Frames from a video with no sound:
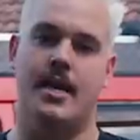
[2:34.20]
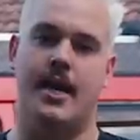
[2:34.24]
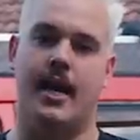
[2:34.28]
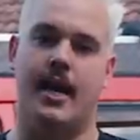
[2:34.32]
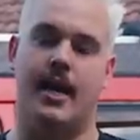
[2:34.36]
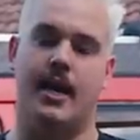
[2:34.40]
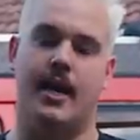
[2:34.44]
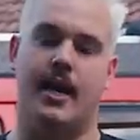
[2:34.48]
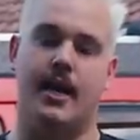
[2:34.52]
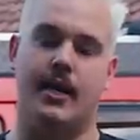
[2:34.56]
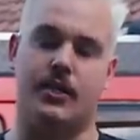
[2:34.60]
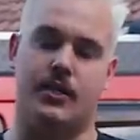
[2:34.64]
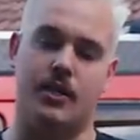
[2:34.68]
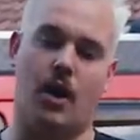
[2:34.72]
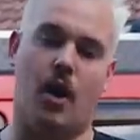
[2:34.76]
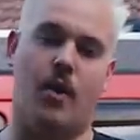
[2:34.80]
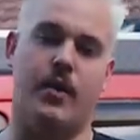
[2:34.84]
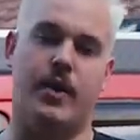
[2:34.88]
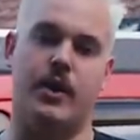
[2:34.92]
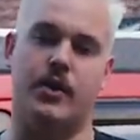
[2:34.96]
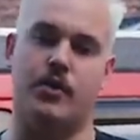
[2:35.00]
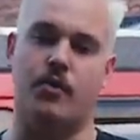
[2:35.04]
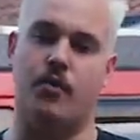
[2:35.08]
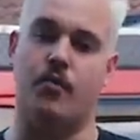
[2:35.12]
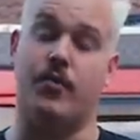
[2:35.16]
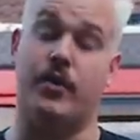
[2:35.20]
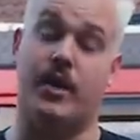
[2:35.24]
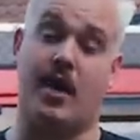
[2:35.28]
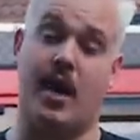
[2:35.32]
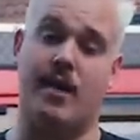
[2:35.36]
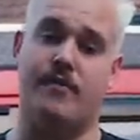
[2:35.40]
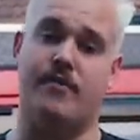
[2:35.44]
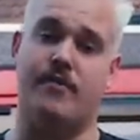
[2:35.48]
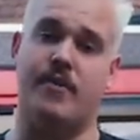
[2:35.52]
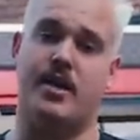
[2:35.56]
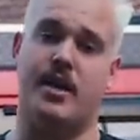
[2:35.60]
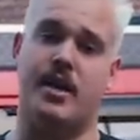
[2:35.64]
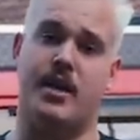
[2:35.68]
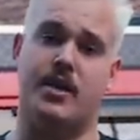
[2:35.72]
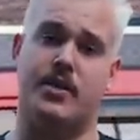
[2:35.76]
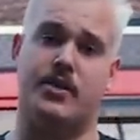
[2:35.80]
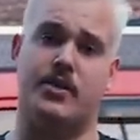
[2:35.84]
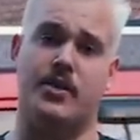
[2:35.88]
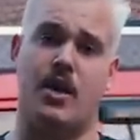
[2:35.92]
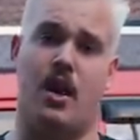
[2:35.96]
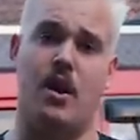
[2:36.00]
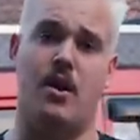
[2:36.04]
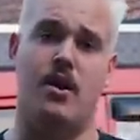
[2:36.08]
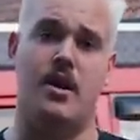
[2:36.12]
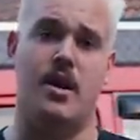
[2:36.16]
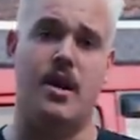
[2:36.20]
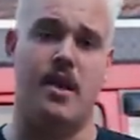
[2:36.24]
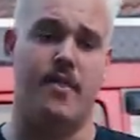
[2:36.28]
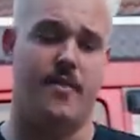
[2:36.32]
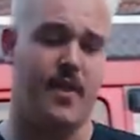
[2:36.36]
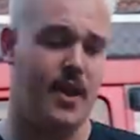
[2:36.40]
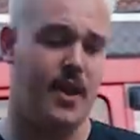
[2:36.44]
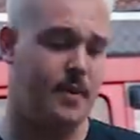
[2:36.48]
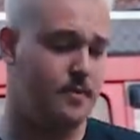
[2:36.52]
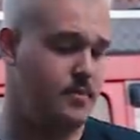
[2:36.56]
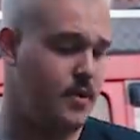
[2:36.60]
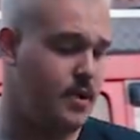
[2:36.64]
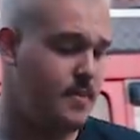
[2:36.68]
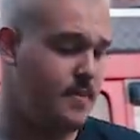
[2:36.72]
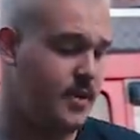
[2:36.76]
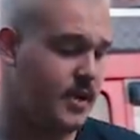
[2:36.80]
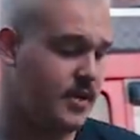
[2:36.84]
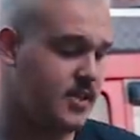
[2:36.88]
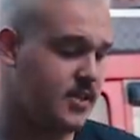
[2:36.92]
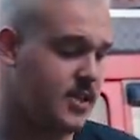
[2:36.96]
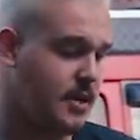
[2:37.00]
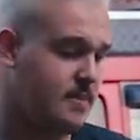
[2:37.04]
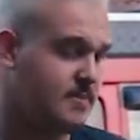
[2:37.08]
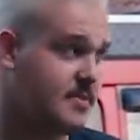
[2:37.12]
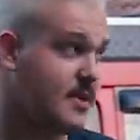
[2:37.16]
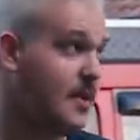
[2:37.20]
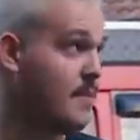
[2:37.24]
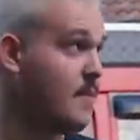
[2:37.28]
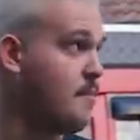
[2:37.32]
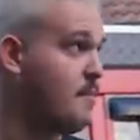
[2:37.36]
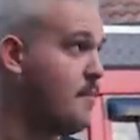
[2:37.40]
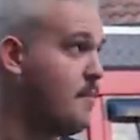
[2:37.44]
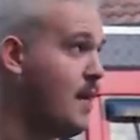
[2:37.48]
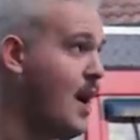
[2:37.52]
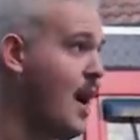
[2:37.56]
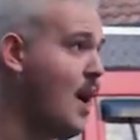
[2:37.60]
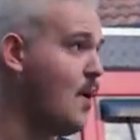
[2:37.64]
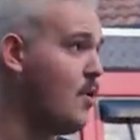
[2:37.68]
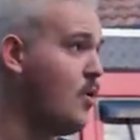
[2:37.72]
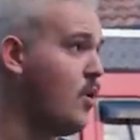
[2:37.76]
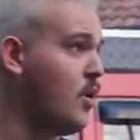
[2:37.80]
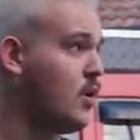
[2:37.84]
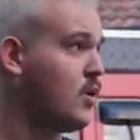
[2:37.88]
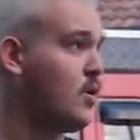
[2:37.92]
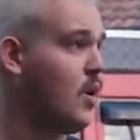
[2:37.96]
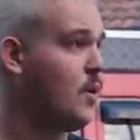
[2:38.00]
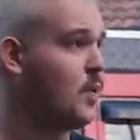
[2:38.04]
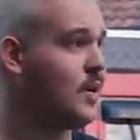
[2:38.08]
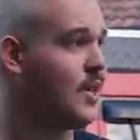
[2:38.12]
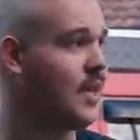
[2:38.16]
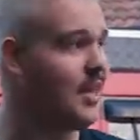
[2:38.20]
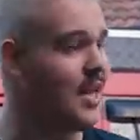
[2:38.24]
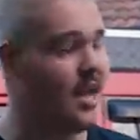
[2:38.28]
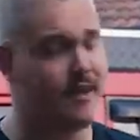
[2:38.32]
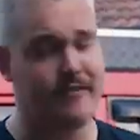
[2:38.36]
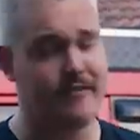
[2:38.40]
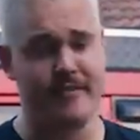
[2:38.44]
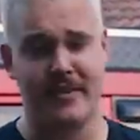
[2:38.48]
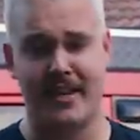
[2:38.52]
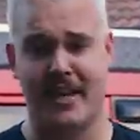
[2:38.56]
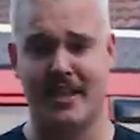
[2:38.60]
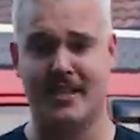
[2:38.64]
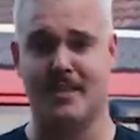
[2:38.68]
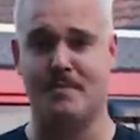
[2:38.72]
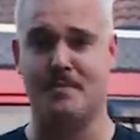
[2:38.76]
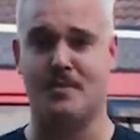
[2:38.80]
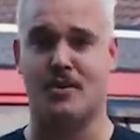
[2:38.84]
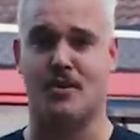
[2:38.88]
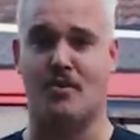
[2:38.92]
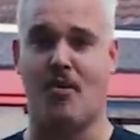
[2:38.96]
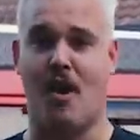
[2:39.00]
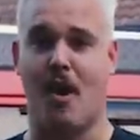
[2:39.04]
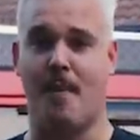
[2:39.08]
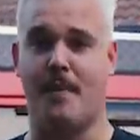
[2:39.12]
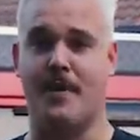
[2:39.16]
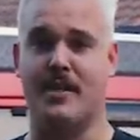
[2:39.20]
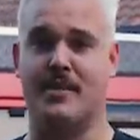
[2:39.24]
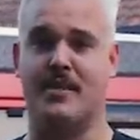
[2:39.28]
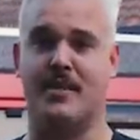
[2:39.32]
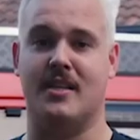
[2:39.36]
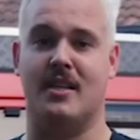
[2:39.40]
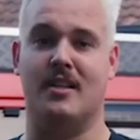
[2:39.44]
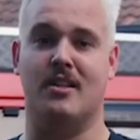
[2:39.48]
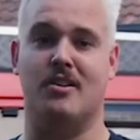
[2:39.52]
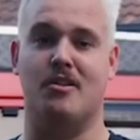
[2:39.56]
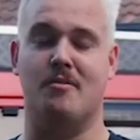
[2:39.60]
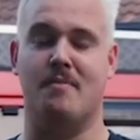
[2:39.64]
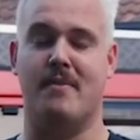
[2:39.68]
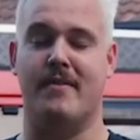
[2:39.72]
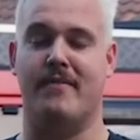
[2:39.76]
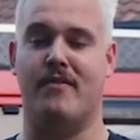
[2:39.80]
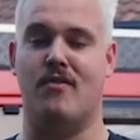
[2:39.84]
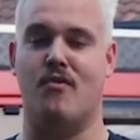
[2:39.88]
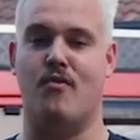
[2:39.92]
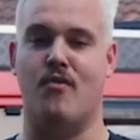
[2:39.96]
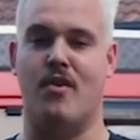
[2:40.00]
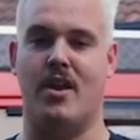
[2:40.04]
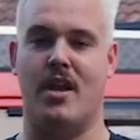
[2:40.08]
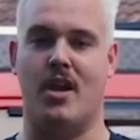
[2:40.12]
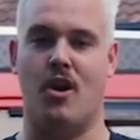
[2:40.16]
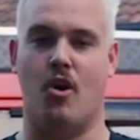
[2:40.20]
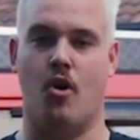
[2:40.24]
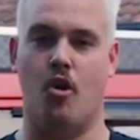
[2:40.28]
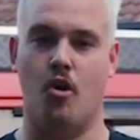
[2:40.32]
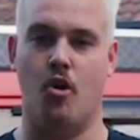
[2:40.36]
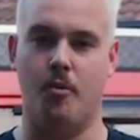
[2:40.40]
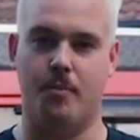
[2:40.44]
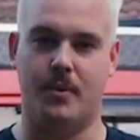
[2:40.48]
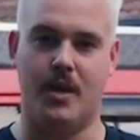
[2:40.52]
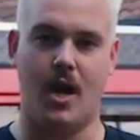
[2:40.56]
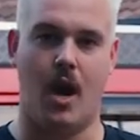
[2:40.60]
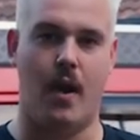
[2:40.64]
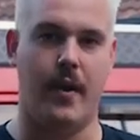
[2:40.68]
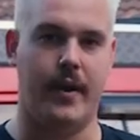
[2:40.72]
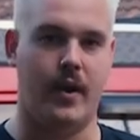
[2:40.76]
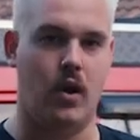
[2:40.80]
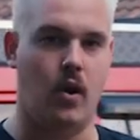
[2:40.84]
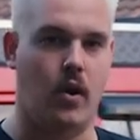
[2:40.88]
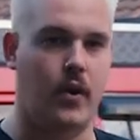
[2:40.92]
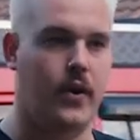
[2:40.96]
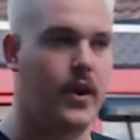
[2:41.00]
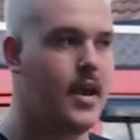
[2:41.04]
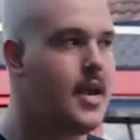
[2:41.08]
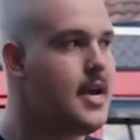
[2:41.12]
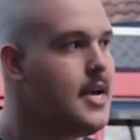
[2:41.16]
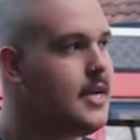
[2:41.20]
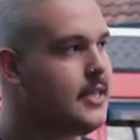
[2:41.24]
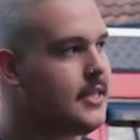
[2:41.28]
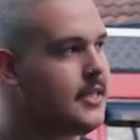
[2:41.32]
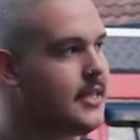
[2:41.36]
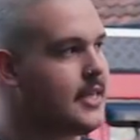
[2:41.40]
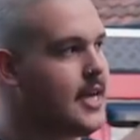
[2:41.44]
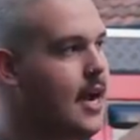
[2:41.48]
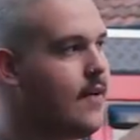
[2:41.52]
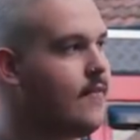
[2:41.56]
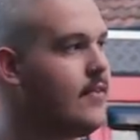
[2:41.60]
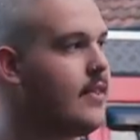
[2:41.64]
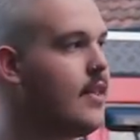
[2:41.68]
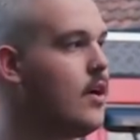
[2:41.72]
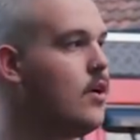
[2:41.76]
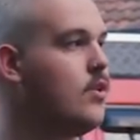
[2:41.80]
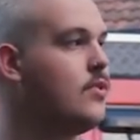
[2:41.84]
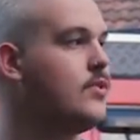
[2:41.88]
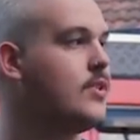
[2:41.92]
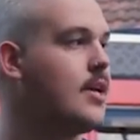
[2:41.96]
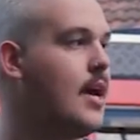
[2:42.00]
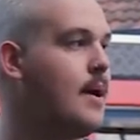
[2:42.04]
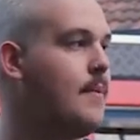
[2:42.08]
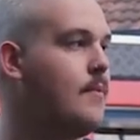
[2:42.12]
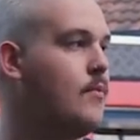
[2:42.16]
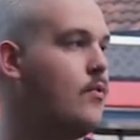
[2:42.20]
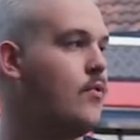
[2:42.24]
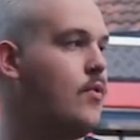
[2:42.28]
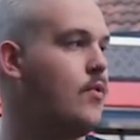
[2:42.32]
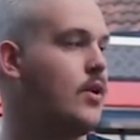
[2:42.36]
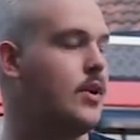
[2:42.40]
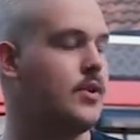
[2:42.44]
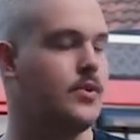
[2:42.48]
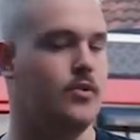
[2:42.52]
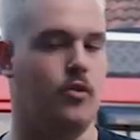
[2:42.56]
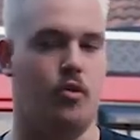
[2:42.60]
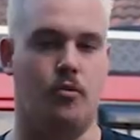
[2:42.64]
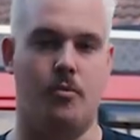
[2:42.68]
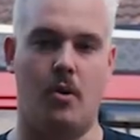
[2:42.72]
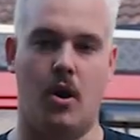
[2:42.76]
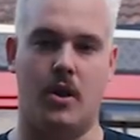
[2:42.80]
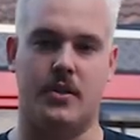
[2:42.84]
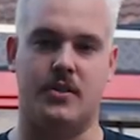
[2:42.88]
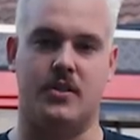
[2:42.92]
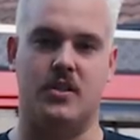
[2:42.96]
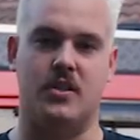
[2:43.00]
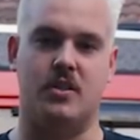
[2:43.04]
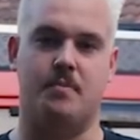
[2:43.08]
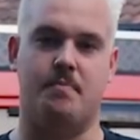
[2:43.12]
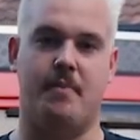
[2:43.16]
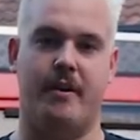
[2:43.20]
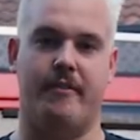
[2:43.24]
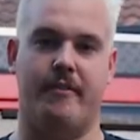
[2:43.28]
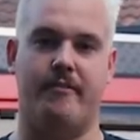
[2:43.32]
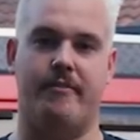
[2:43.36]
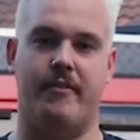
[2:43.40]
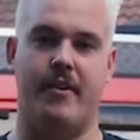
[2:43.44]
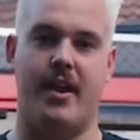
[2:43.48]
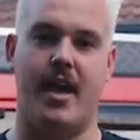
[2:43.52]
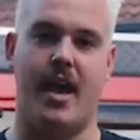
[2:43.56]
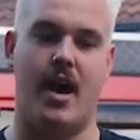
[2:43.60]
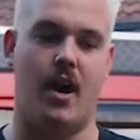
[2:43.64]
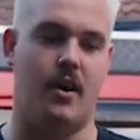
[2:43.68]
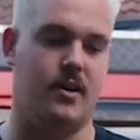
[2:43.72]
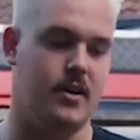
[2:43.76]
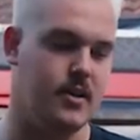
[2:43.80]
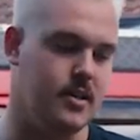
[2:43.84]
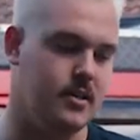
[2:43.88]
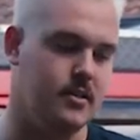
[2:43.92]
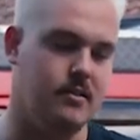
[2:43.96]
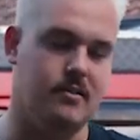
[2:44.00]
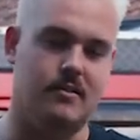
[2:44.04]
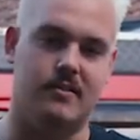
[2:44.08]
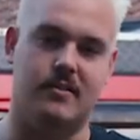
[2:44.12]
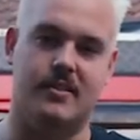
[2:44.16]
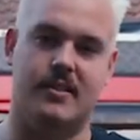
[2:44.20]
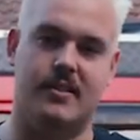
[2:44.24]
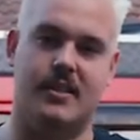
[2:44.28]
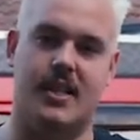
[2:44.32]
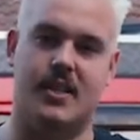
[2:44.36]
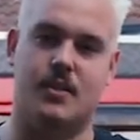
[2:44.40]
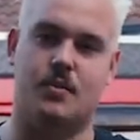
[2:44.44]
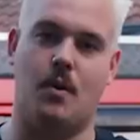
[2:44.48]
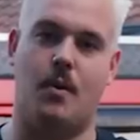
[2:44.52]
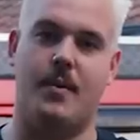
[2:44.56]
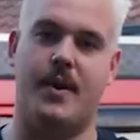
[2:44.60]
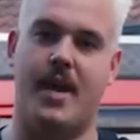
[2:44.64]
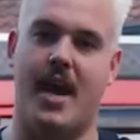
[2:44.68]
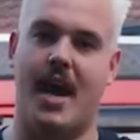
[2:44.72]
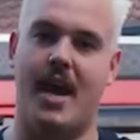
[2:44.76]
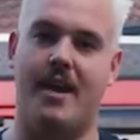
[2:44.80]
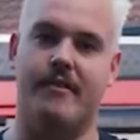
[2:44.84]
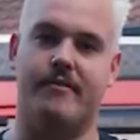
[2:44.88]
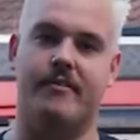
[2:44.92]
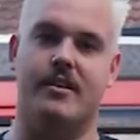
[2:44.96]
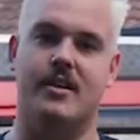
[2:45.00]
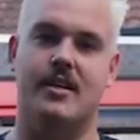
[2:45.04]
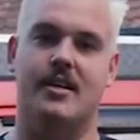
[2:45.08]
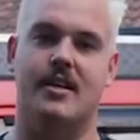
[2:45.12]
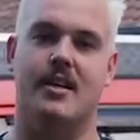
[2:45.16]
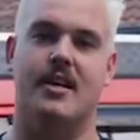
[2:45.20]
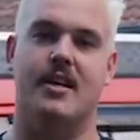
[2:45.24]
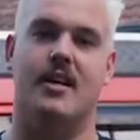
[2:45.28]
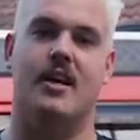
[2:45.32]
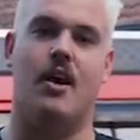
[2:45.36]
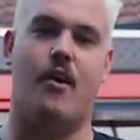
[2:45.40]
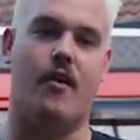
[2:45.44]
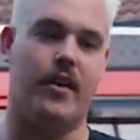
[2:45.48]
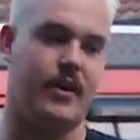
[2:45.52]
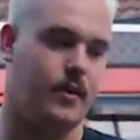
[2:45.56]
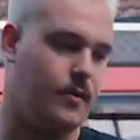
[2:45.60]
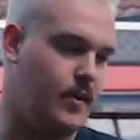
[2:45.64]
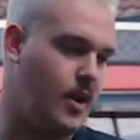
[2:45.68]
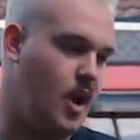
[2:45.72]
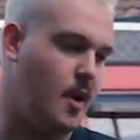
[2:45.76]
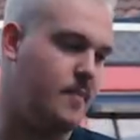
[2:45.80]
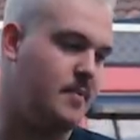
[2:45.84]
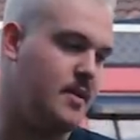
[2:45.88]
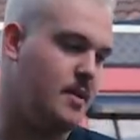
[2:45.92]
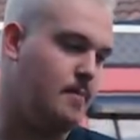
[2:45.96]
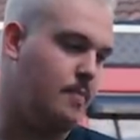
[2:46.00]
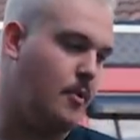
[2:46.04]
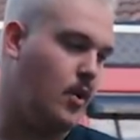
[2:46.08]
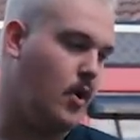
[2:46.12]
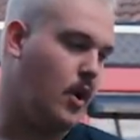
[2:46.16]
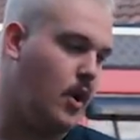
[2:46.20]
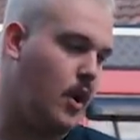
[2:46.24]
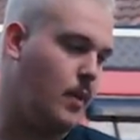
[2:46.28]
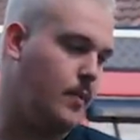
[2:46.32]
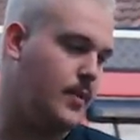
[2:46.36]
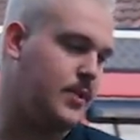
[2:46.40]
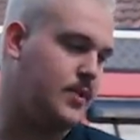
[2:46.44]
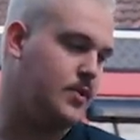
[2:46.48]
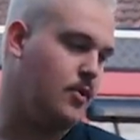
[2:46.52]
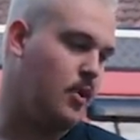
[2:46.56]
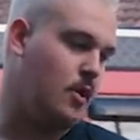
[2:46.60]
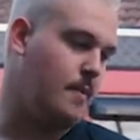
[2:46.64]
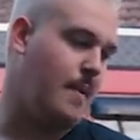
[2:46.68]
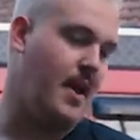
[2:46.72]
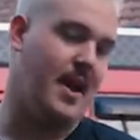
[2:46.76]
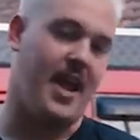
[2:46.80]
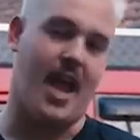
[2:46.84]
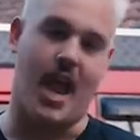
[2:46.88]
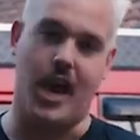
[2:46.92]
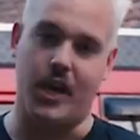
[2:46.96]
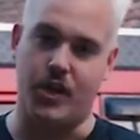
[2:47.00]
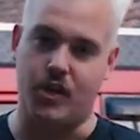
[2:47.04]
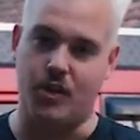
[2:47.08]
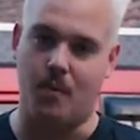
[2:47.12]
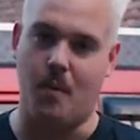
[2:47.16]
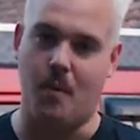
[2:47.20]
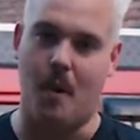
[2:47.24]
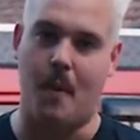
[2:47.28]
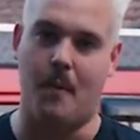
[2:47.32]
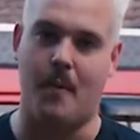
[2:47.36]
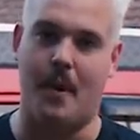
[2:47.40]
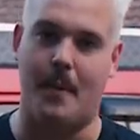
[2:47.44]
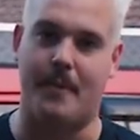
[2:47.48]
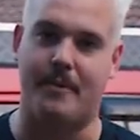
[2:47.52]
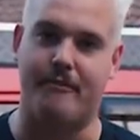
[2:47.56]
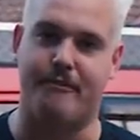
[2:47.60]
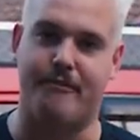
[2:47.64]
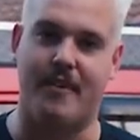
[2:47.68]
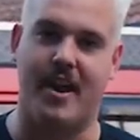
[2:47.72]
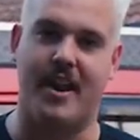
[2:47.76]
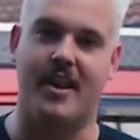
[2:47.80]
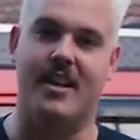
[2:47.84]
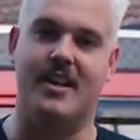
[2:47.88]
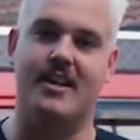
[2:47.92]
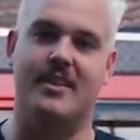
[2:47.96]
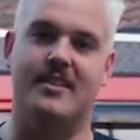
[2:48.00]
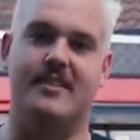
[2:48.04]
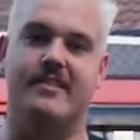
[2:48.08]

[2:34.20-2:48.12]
uh, a tow hitch or a recovery hitch. So that pretty much sums up the bar work. I would love to get some scrubbies and a little bit of a rear hoop going on to cover those um, rear toolboxes, but for now, that's what we have. I reckon we open the bonnet and we talk about engine while we're up the front.